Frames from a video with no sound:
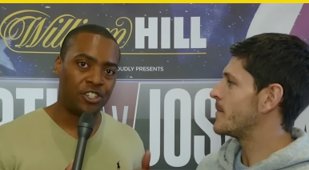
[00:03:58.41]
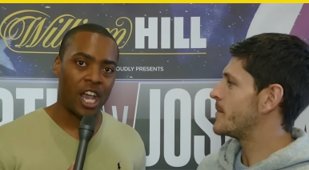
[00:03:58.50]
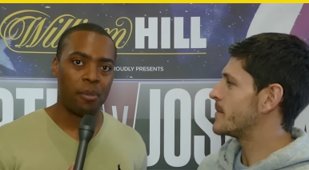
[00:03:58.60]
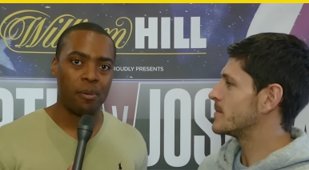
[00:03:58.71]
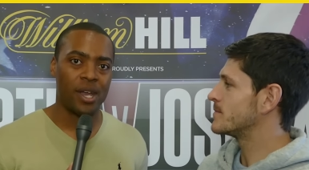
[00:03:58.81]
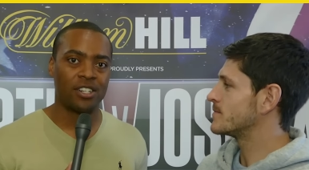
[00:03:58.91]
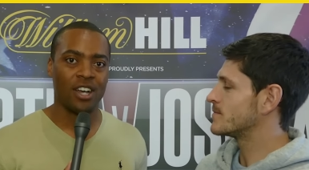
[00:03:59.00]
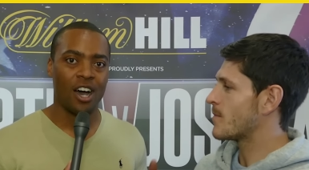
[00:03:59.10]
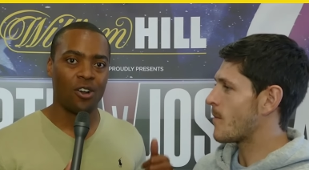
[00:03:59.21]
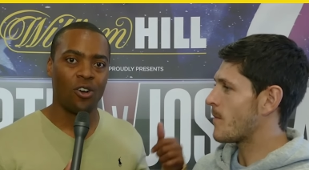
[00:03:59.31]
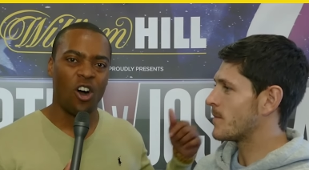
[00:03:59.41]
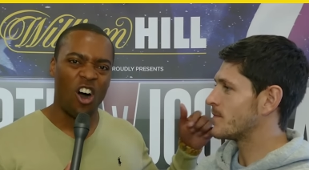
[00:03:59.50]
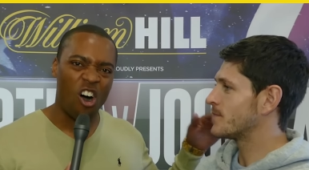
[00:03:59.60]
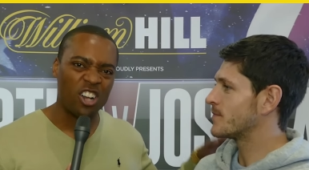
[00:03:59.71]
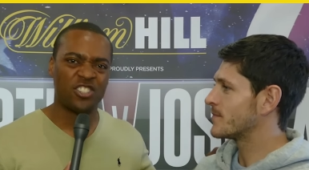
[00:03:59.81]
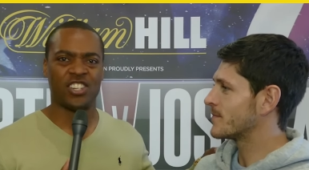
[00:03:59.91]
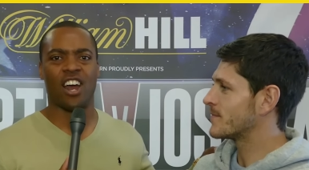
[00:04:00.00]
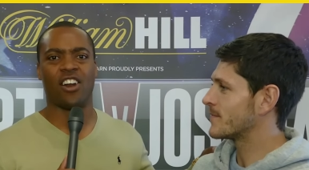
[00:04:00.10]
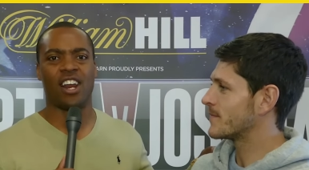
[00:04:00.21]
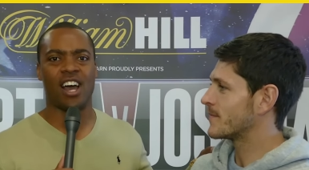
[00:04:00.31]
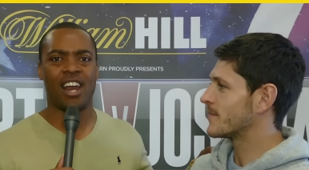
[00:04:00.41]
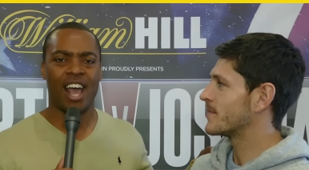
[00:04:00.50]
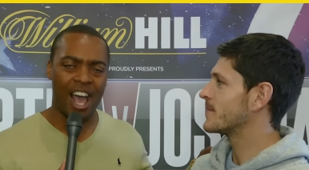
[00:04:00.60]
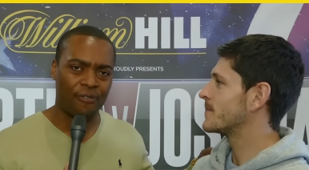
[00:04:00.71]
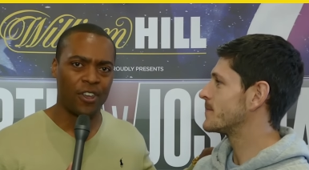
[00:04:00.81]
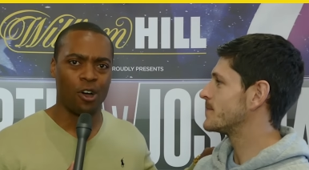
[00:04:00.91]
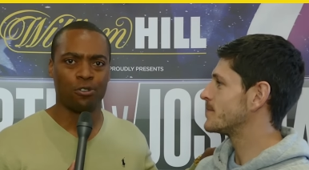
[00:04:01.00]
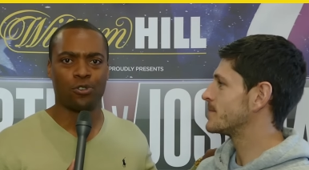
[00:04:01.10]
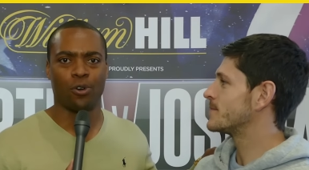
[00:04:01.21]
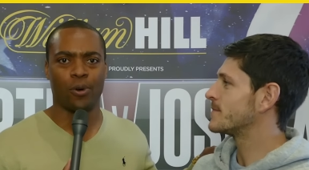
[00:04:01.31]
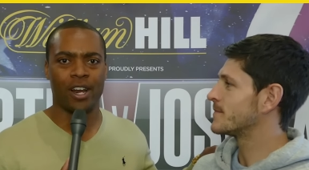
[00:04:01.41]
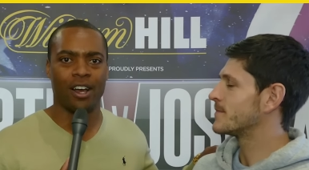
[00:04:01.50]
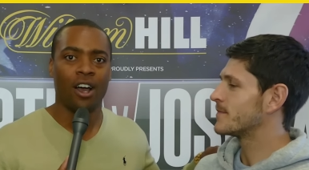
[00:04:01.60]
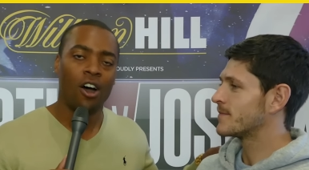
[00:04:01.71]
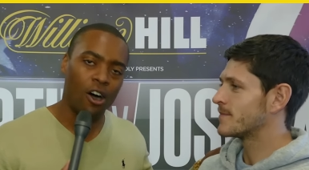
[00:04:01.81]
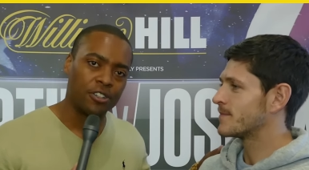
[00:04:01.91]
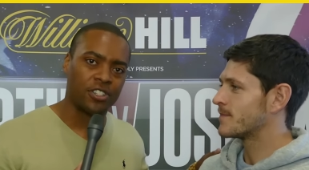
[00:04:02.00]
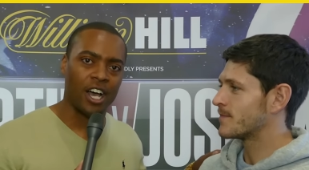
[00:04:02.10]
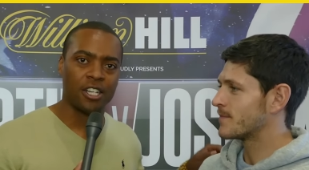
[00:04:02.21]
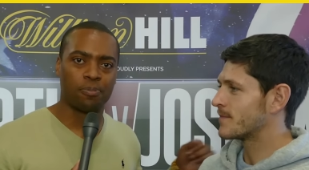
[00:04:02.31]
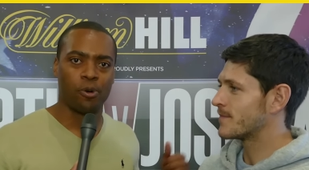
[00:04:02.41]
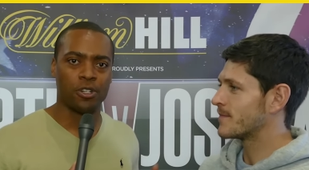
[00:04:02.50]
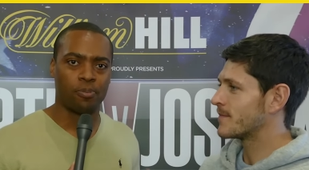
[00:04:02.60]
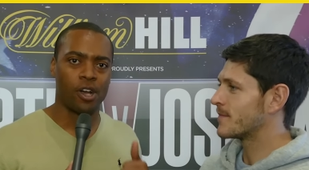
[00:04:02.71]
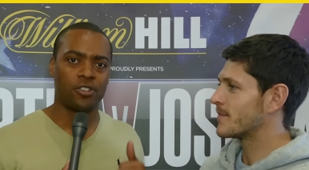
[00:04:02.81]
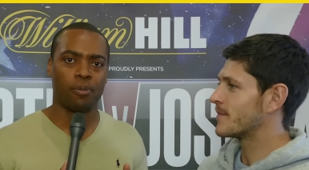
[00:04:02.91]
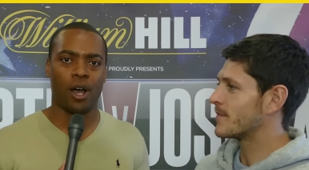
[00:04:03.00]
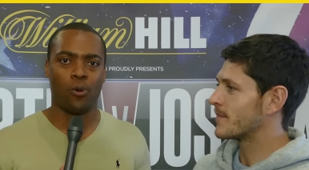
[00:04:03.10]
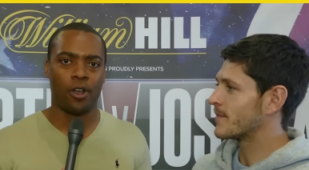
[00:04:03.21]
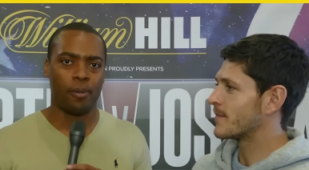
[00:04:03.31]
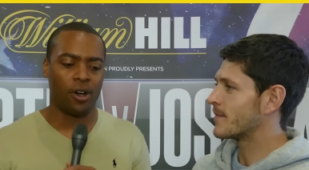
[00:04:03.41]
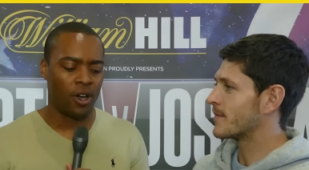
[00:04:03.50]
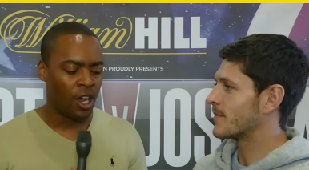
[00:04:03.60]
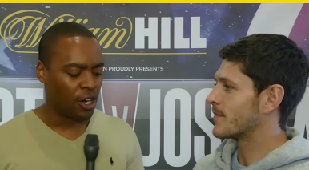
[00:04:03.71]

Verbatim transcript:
Speaker 1: Jamie McDonnell on Saturday night at the O2 Arena on Sky Sports, brought to you by William Hill.